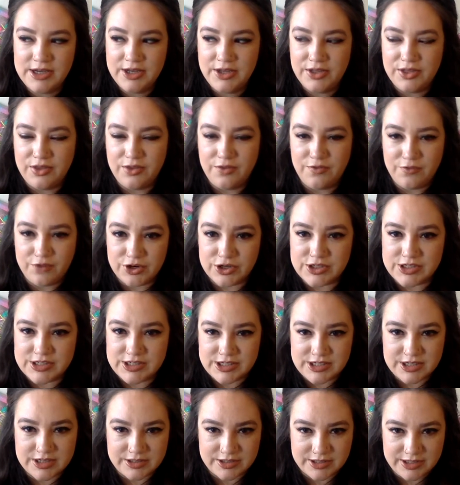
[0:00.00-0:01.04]
the
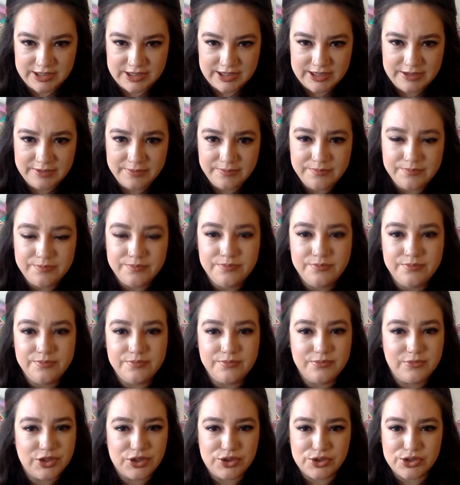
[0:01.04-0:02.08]
versatility.
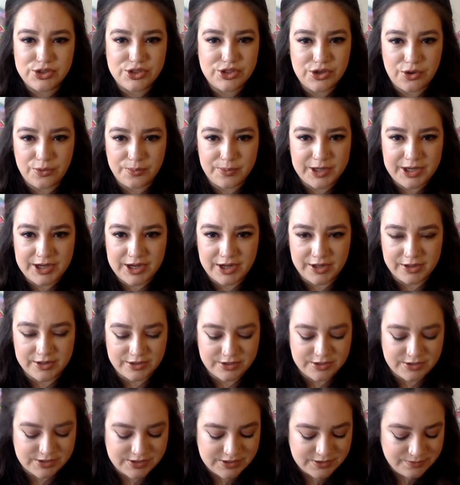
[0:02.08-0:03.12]
There's so many
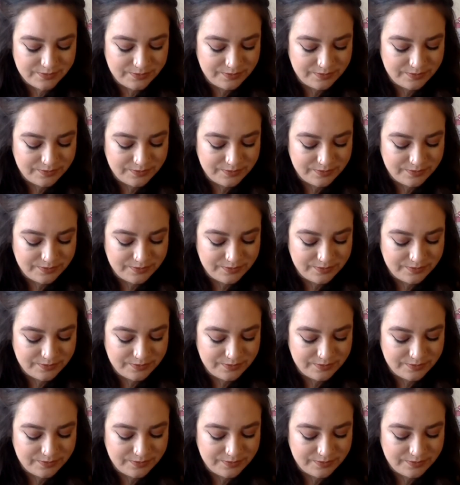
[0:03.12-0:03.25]
colors.